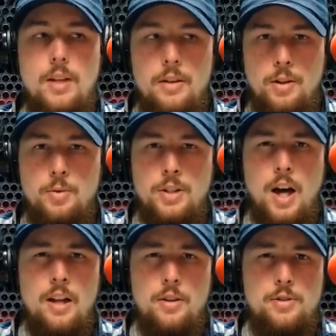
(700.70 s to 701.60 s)
Those
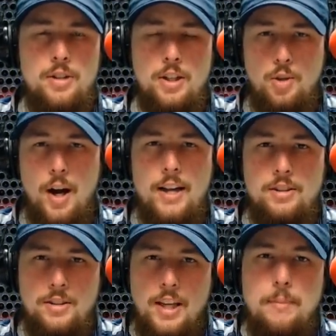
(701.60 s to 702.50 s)
scholars that try
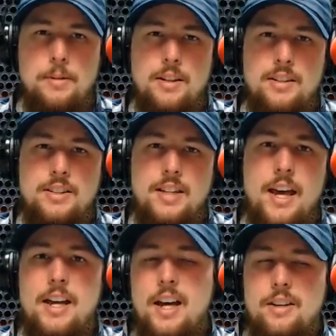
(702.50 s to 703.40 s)
to skeptically
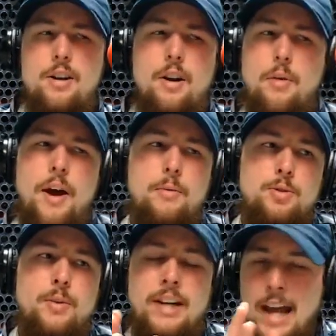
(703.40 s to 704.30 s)
say, no, no, that was
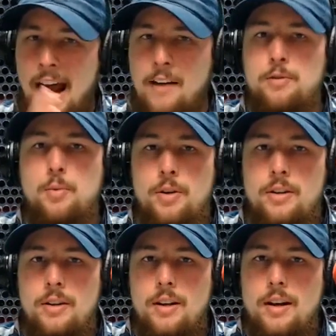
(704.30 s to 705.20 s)
written afterward,
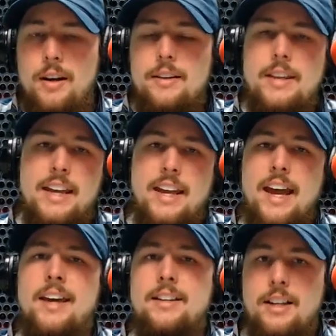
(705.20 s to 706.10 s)
they
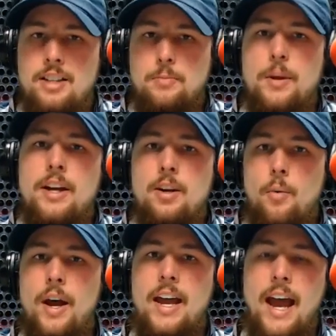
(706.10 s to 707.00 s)
can't explain
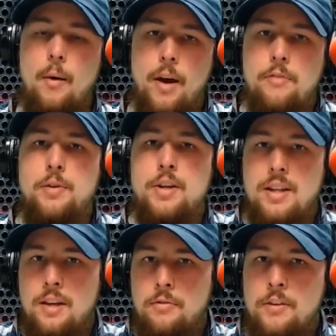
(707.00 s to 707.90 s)
away how
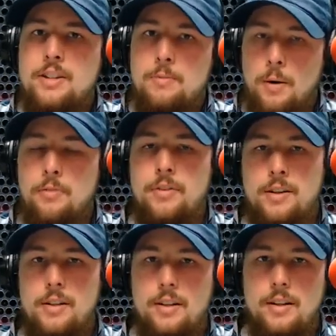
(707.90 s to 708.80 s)
everything fits
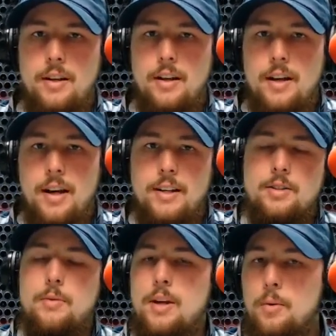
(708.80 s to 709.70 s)
perfectly. And
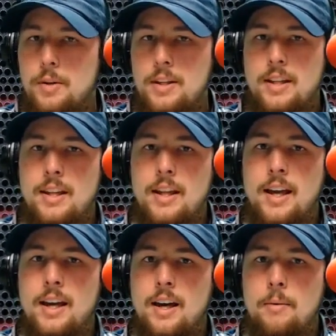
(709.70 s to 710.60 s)
so the only thing that they
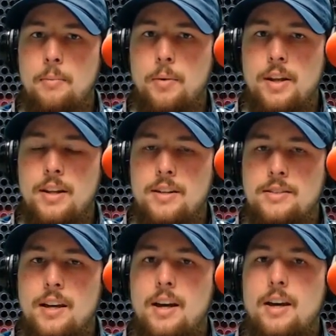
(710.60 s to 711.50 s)
can come up with
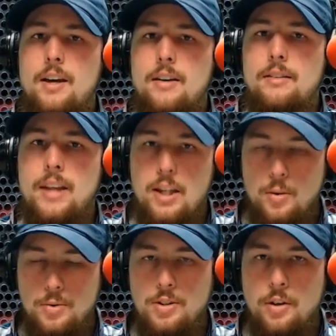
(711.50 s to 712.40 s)
is they
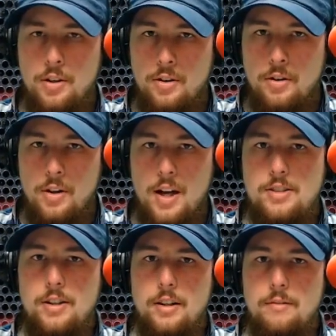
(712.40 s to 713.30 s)
use circular
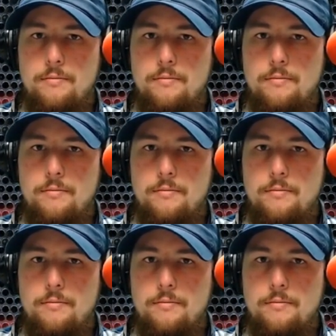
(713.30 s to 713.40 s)
logic.